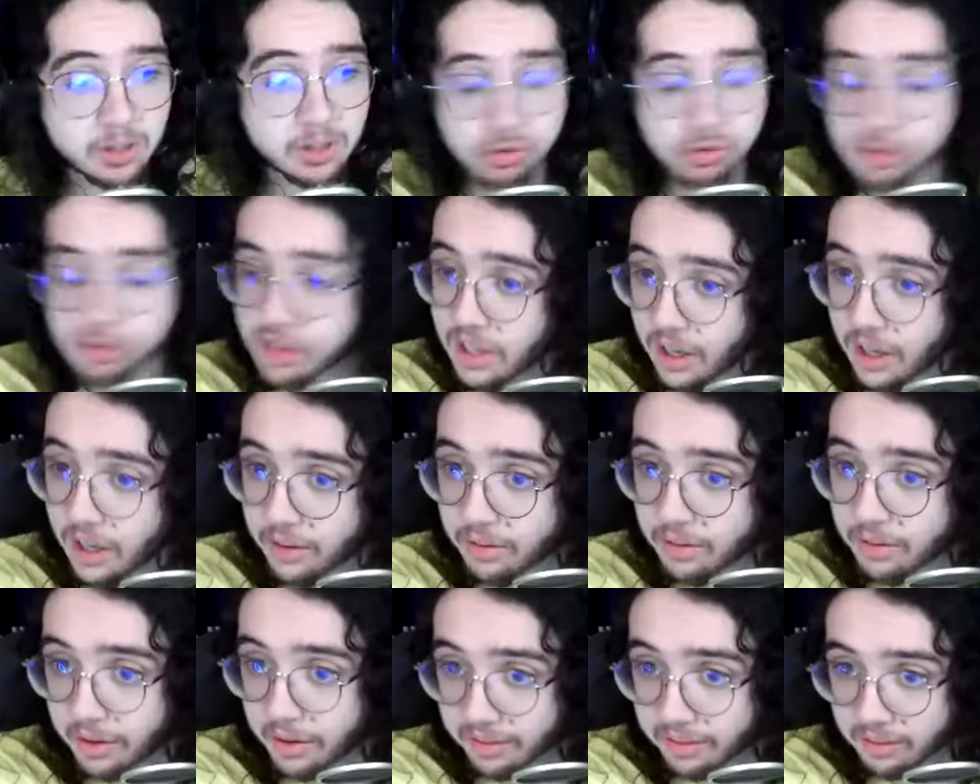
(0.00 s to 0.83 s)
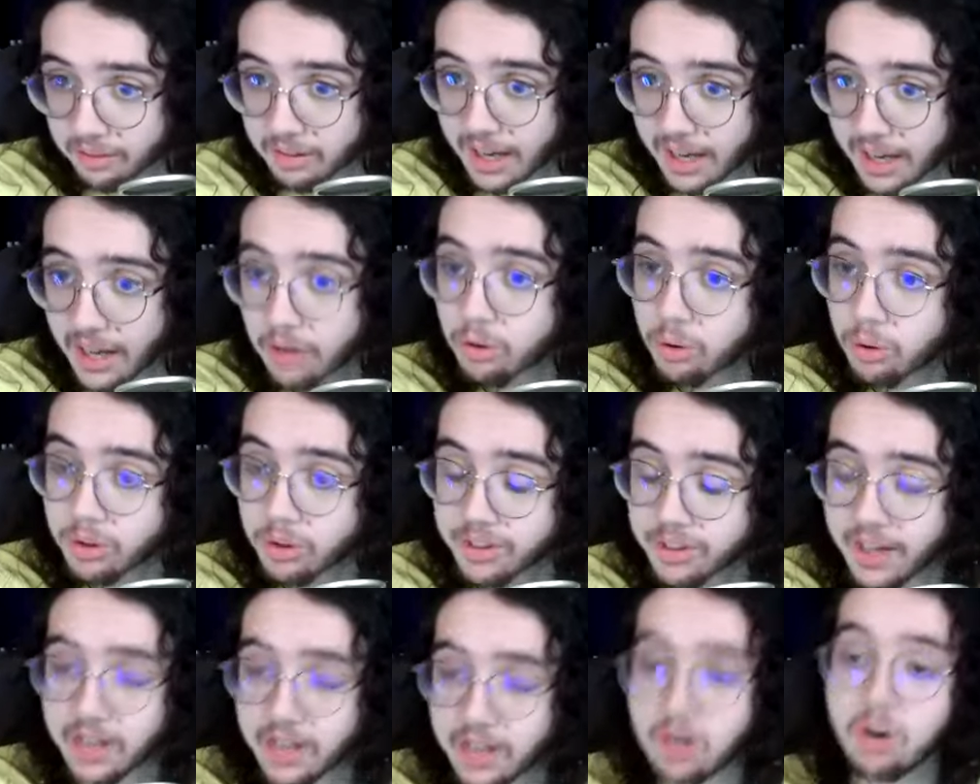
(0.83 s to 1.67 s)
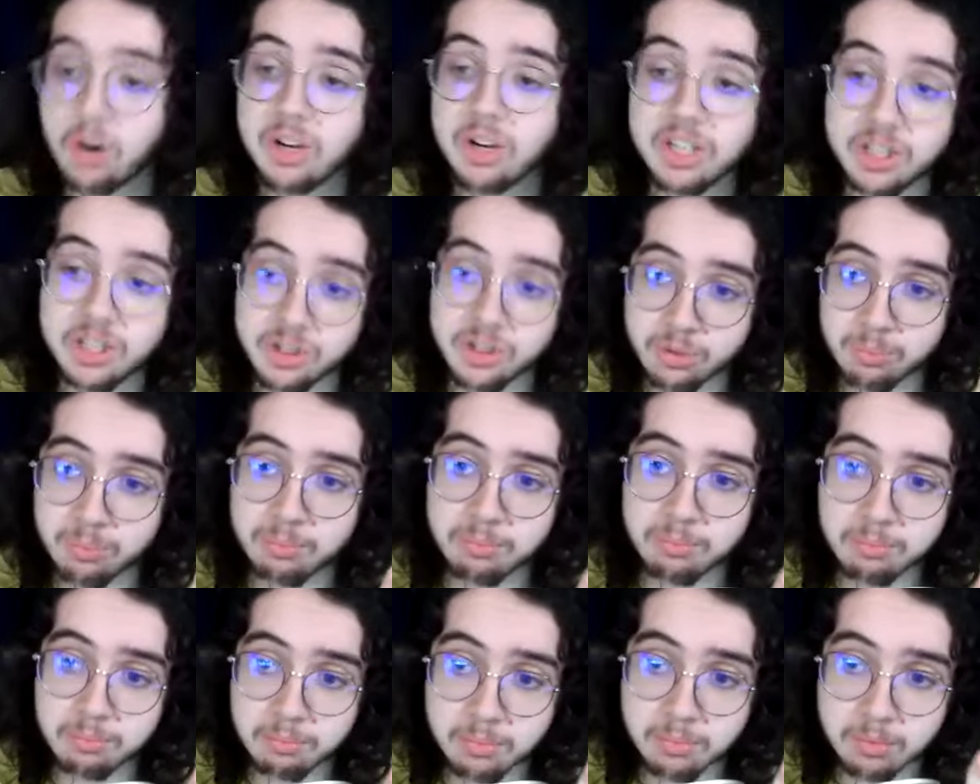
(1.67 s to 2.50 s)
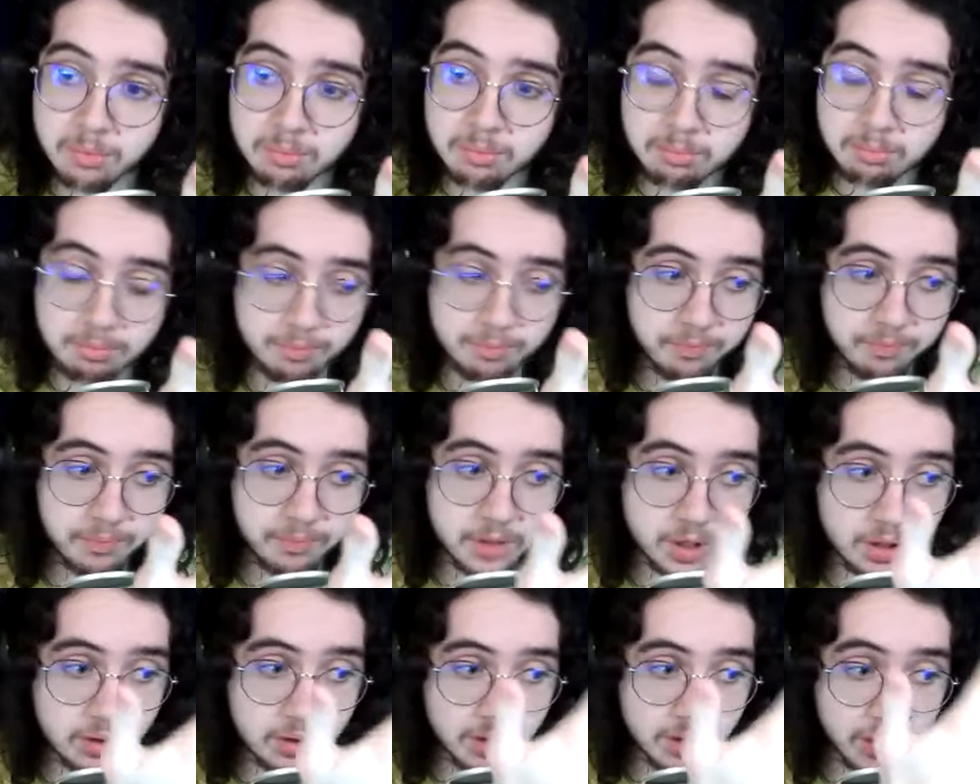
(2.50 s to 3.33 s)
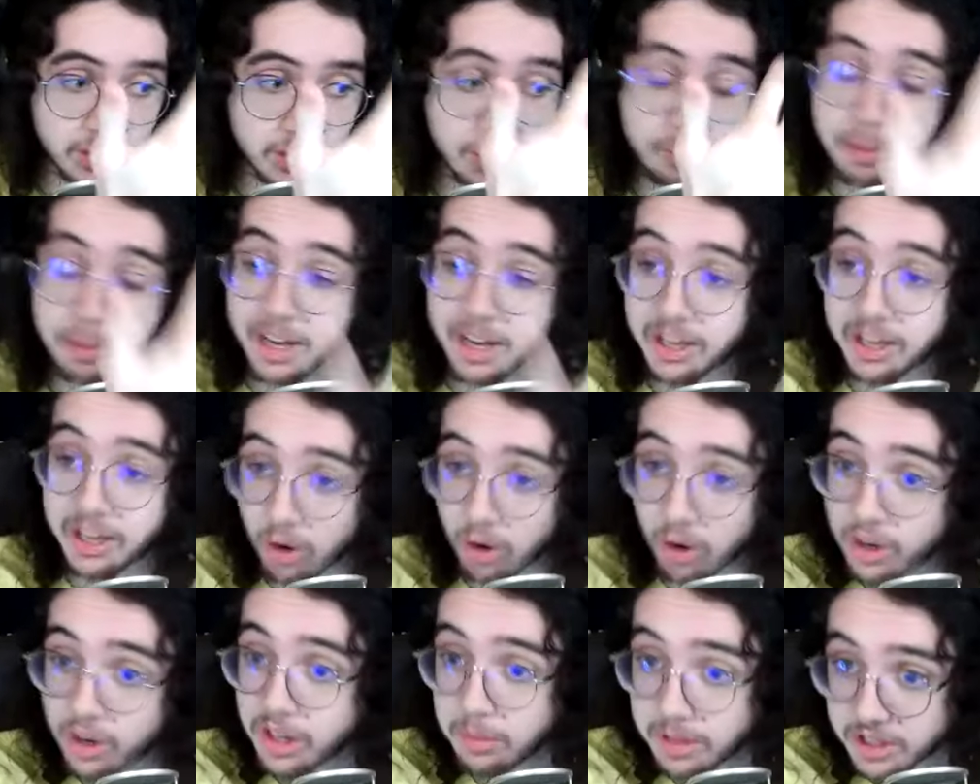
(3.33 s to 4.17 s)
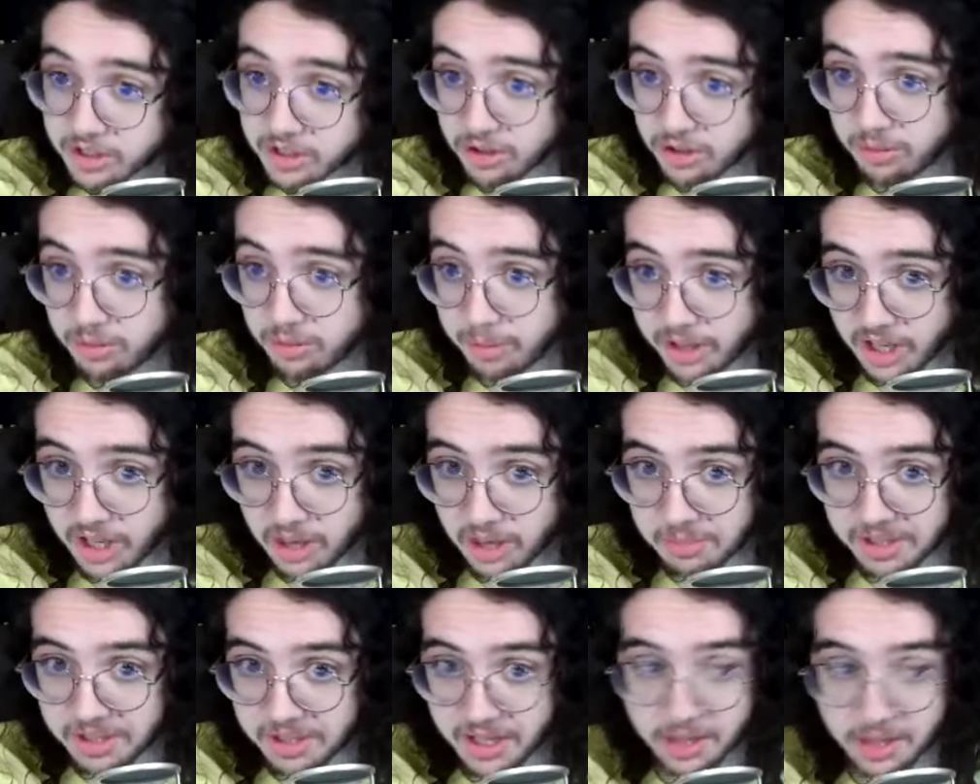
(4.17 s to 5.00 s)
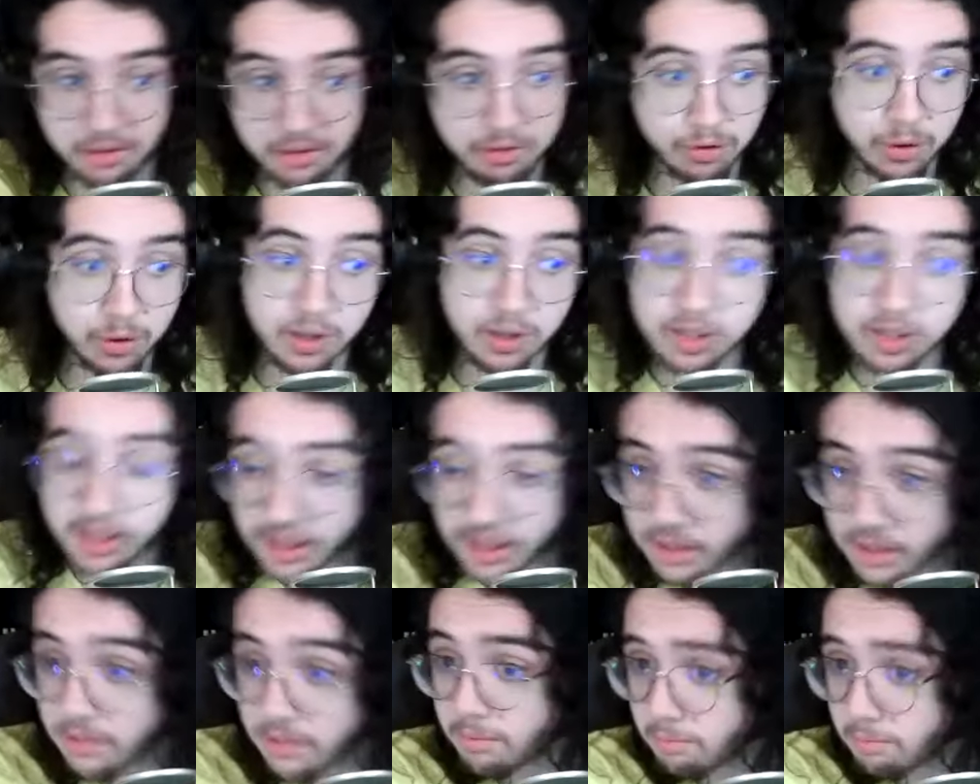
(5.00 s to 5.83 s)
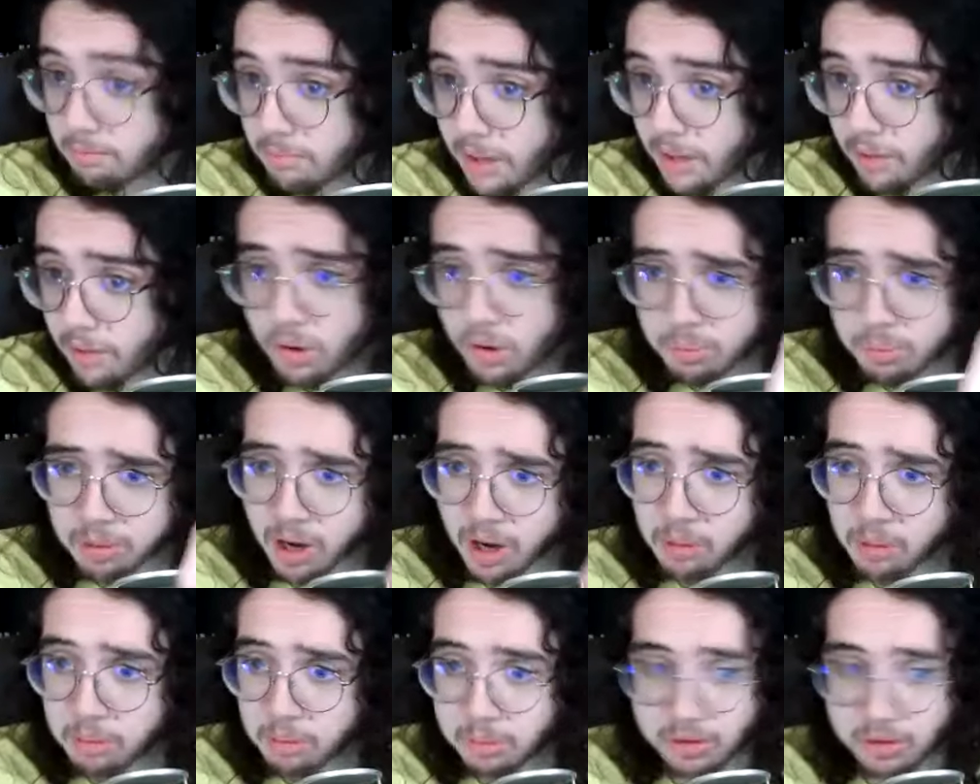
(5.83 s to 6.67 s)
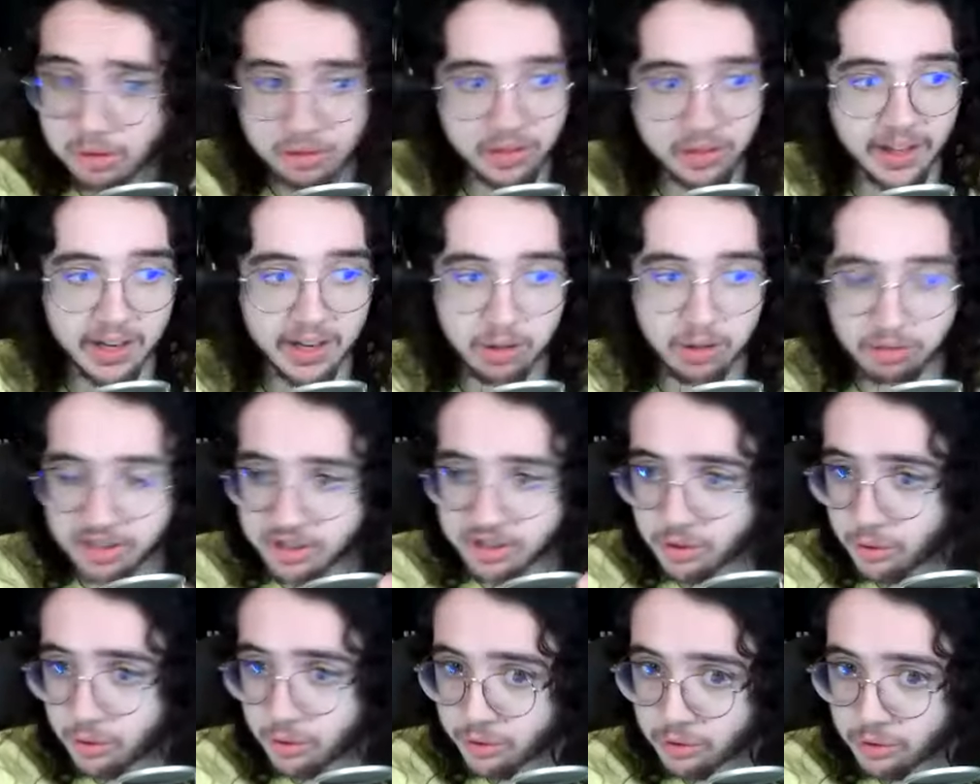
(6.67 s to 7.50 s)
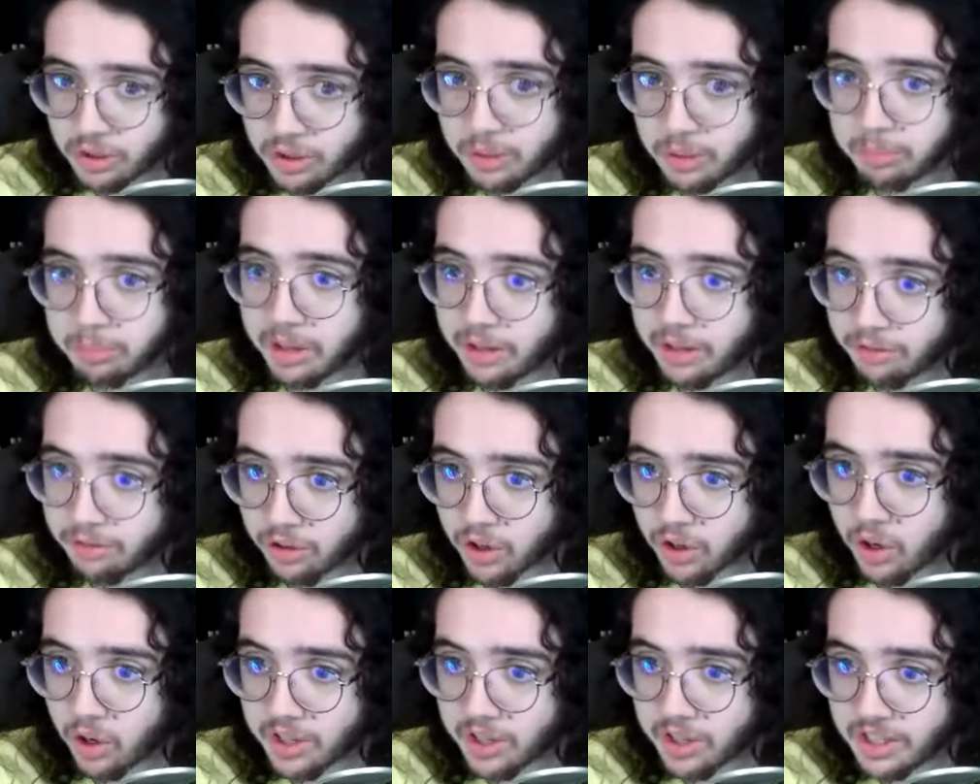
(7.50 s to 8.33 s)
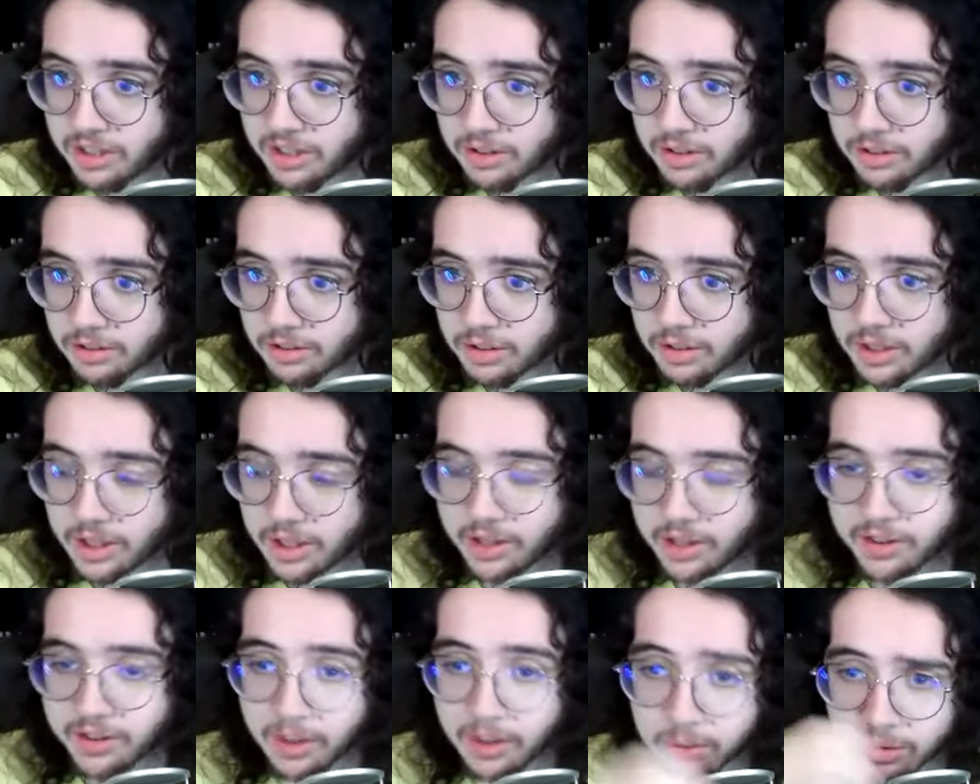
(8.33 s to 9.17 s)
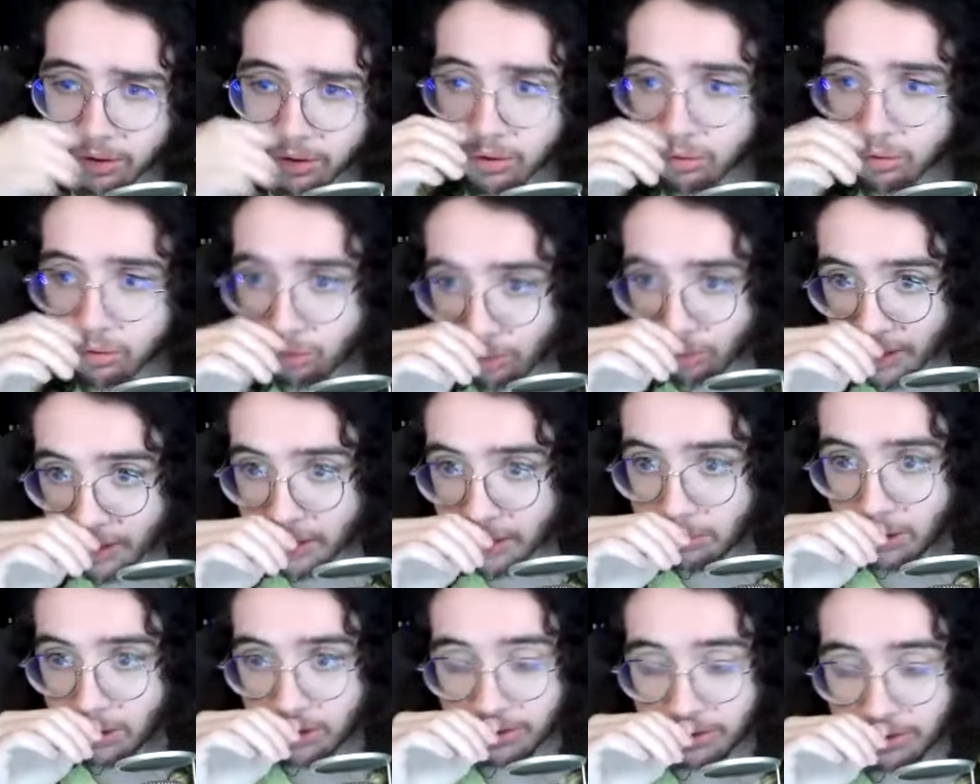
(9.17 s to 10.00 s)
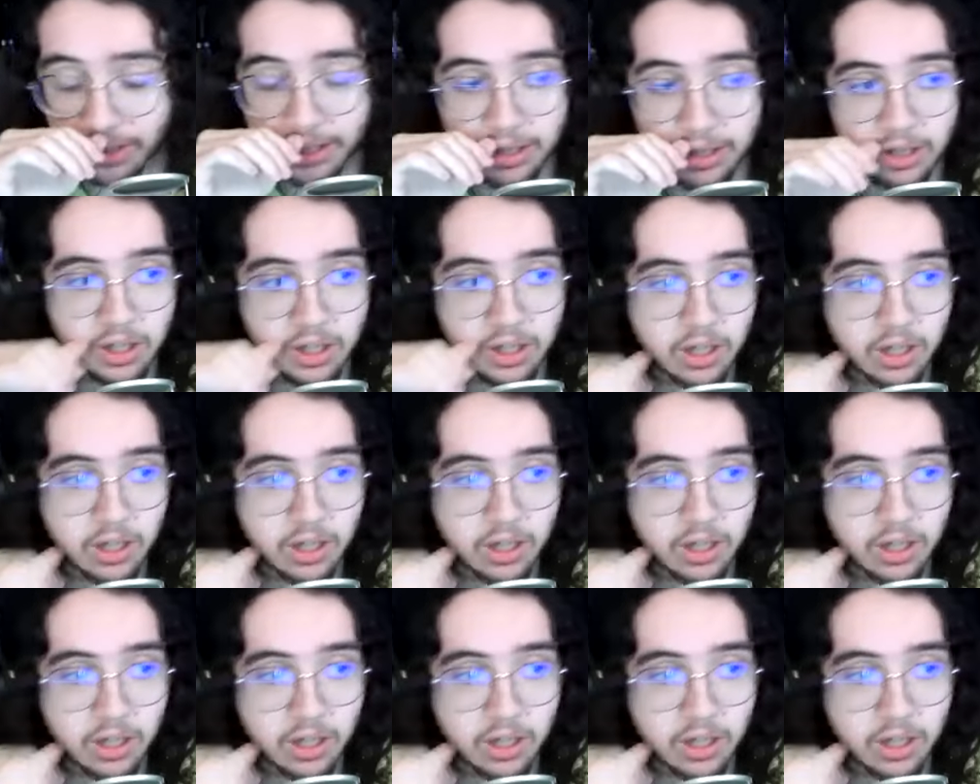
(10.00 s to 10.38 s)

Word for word: screen a, a category that Guardians you could make an argument should have been nominated for. I have no mm-hmm. problem with like original screenplay for Guardians. You know that was a great movie.